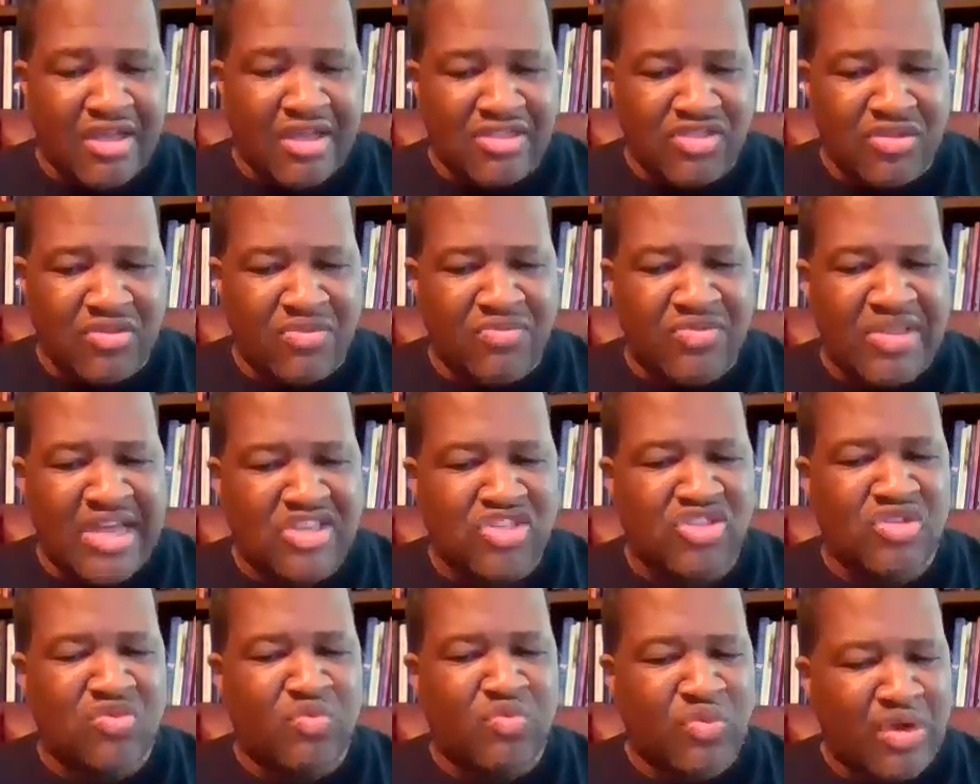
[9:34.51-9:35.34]
So
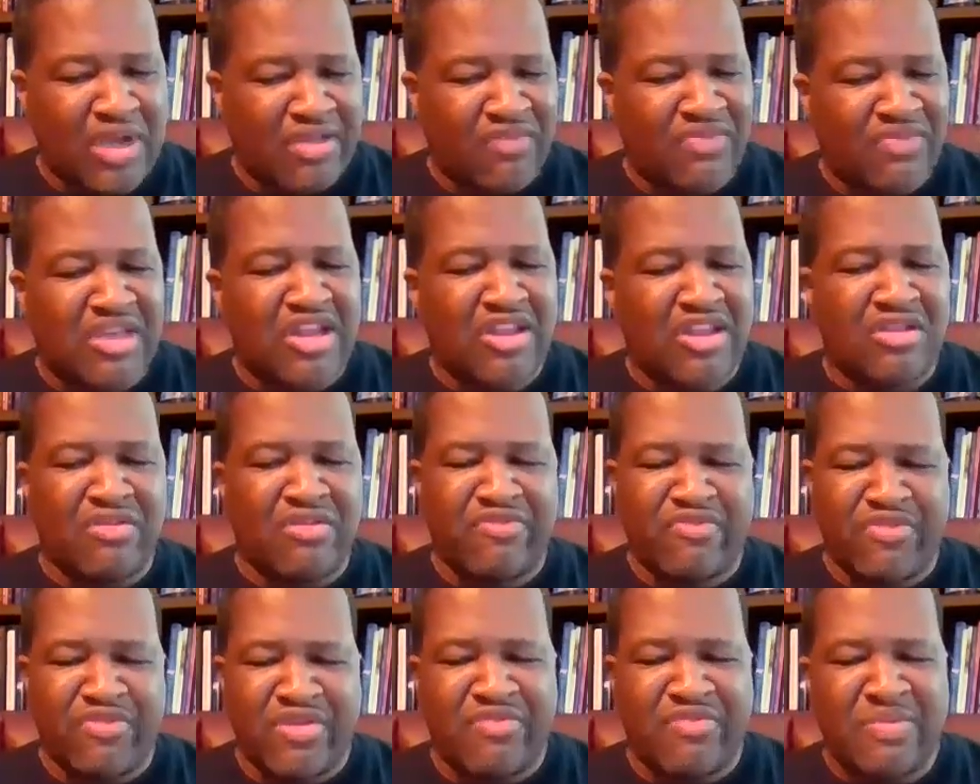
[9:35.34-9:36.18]
that's a way of getting
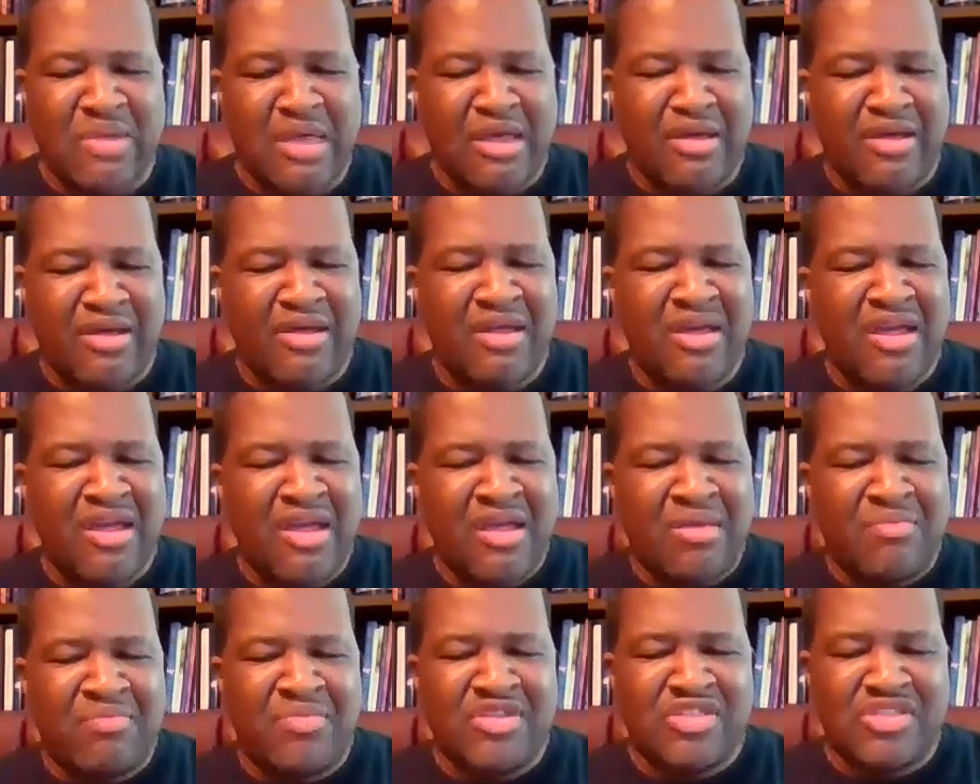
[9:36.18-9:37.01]
a free
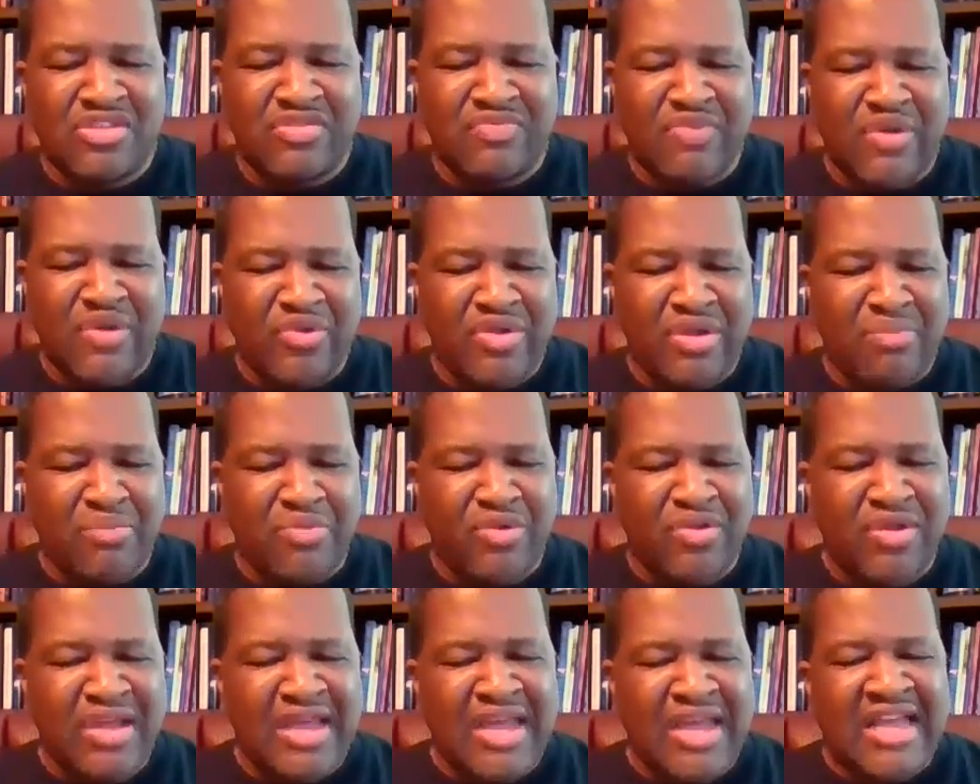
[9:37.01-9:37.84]
business phone
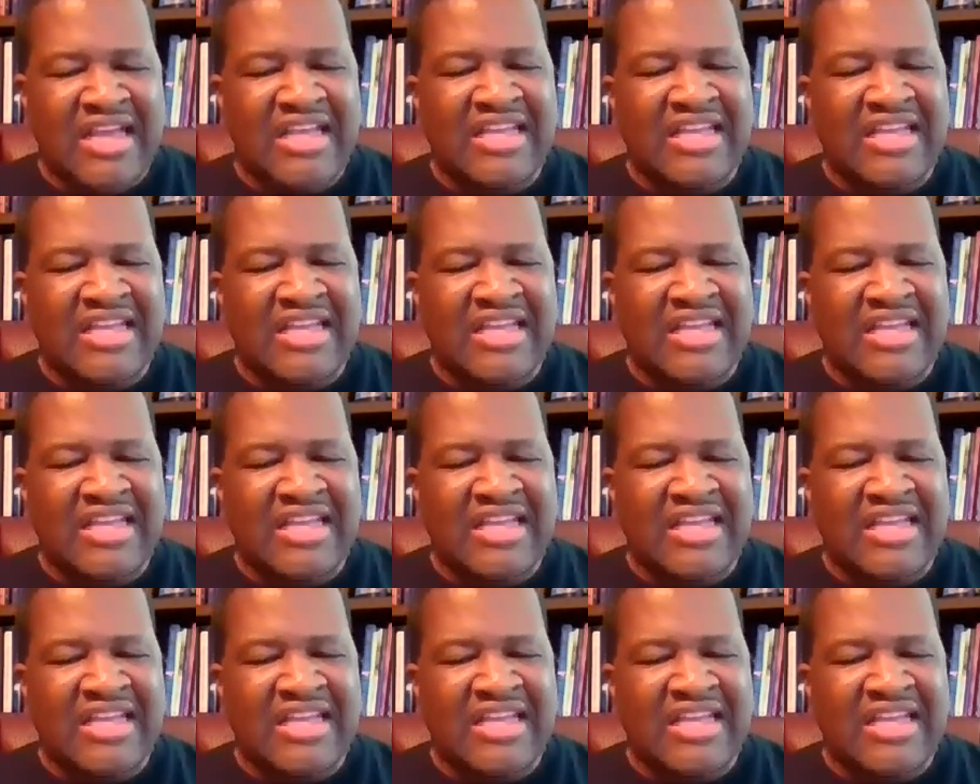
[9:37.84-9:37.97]
number.